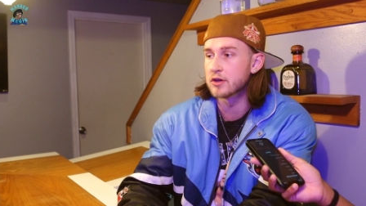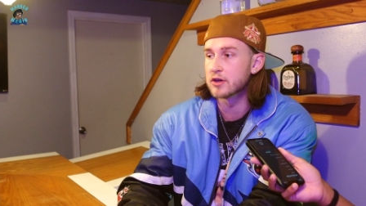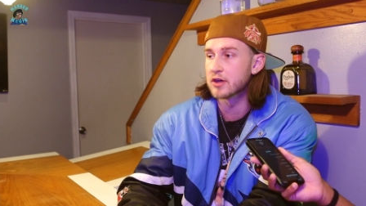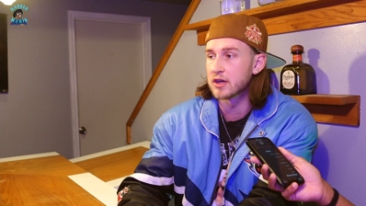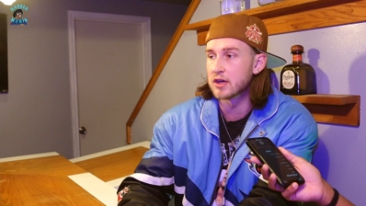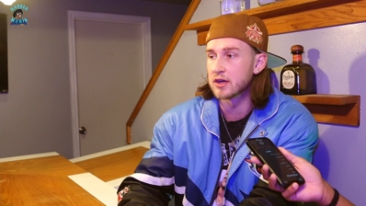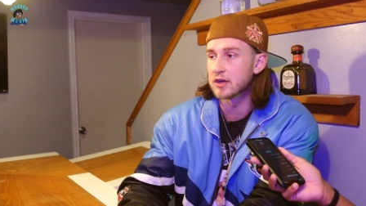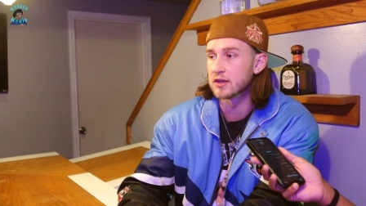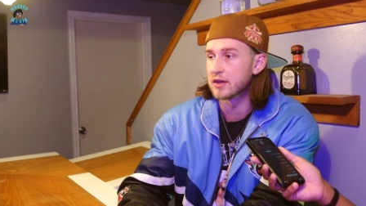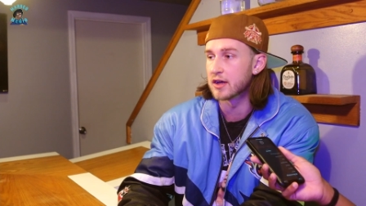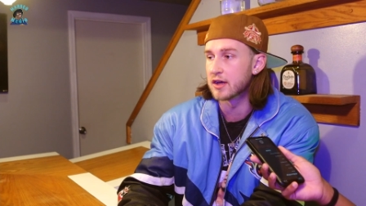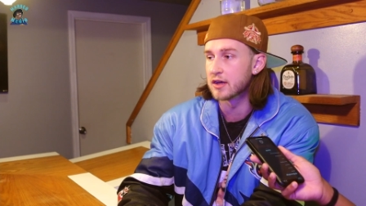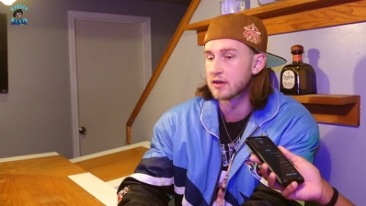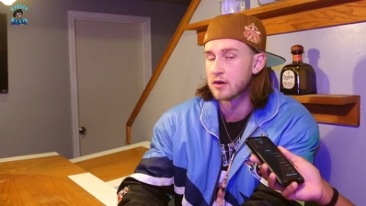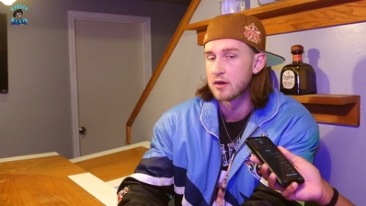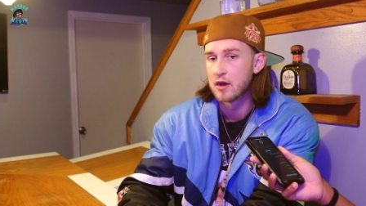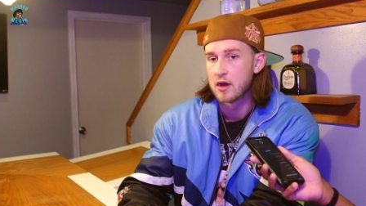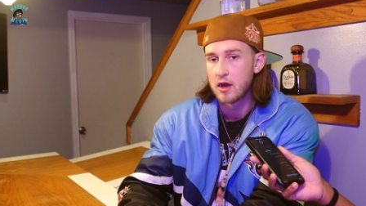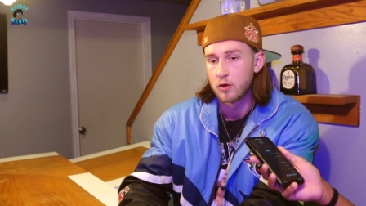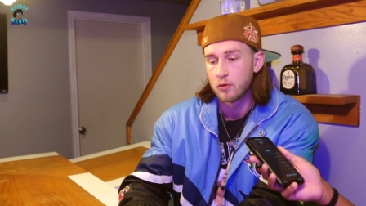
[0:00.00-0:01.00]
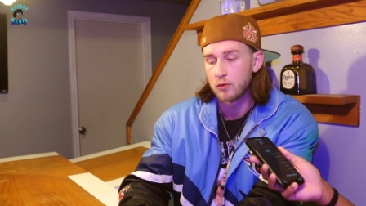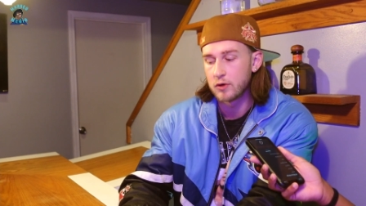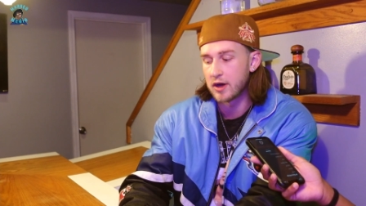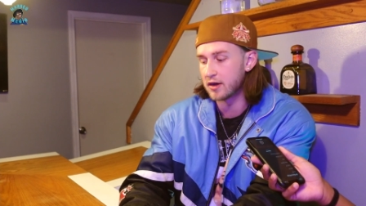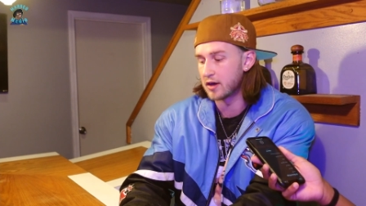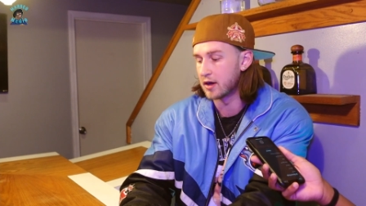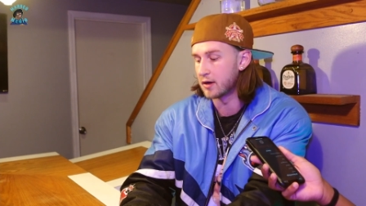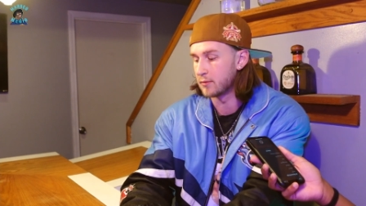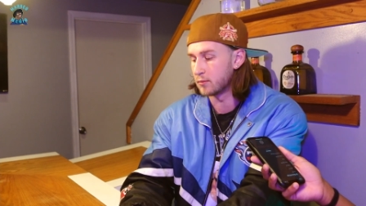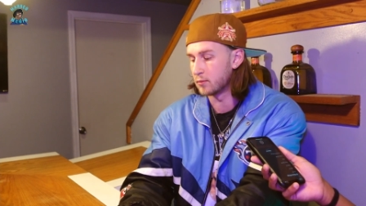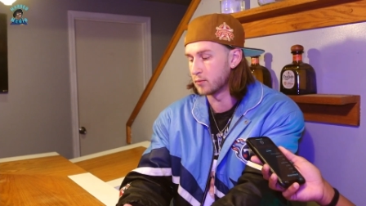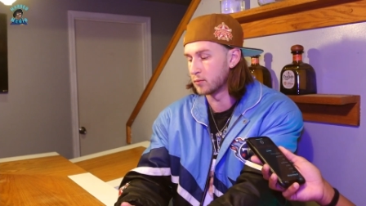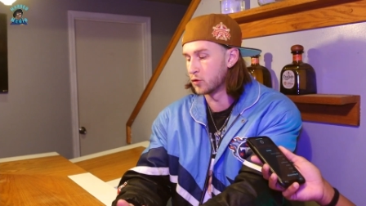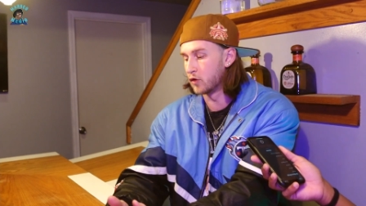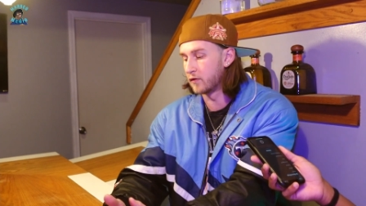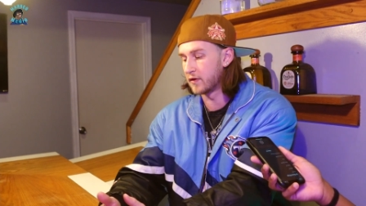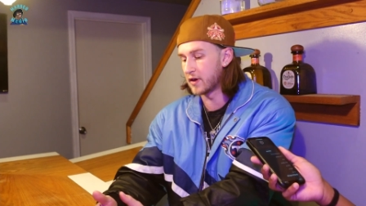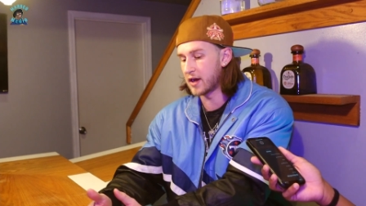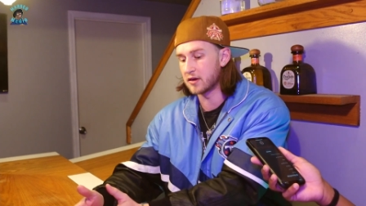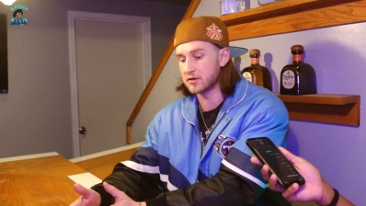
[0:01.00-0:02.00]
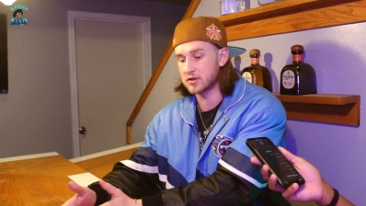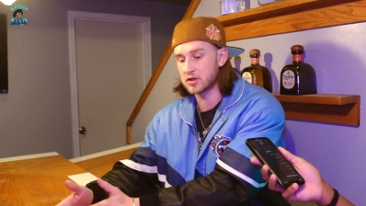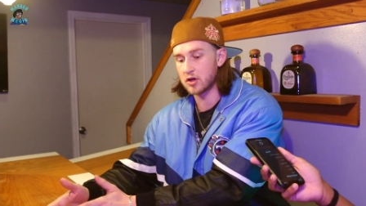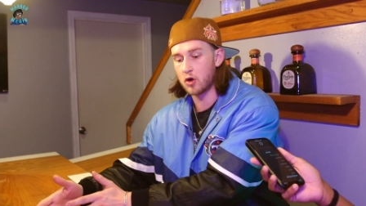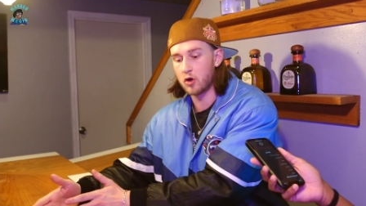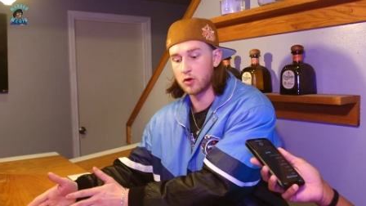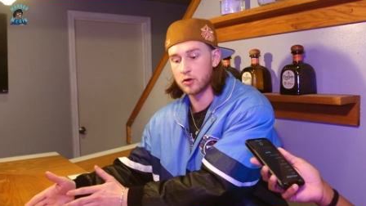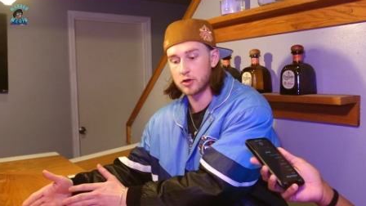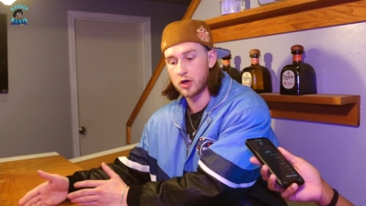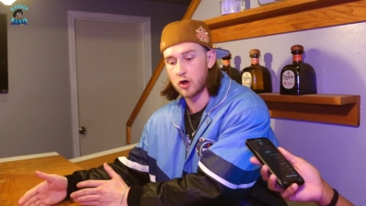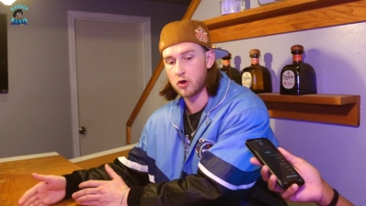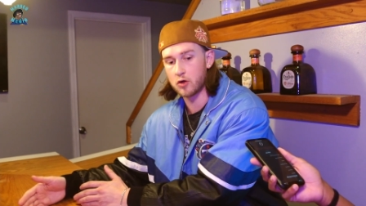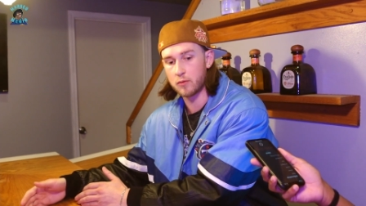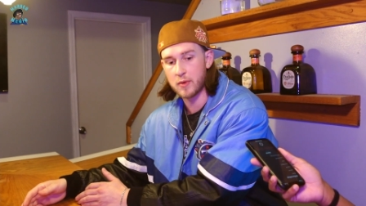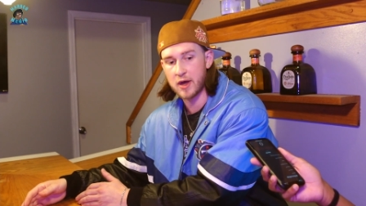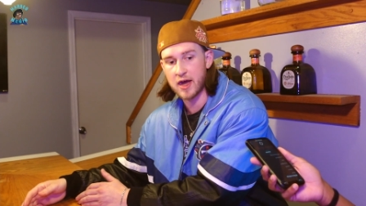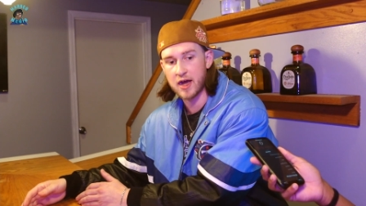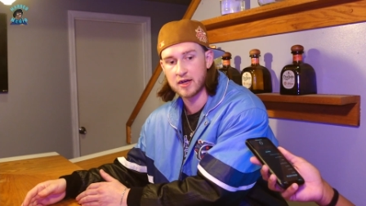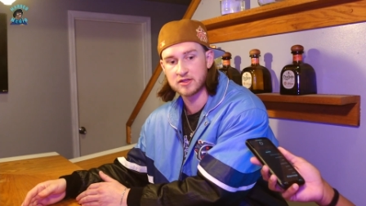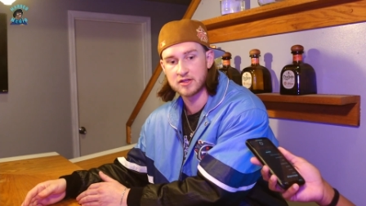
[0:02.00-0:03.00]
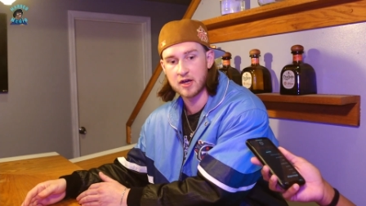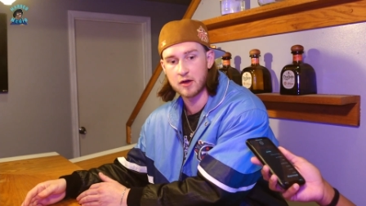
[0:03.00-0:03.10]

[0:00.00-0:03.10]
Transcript: good, and then we ended up moving out to Holyoke, Mass.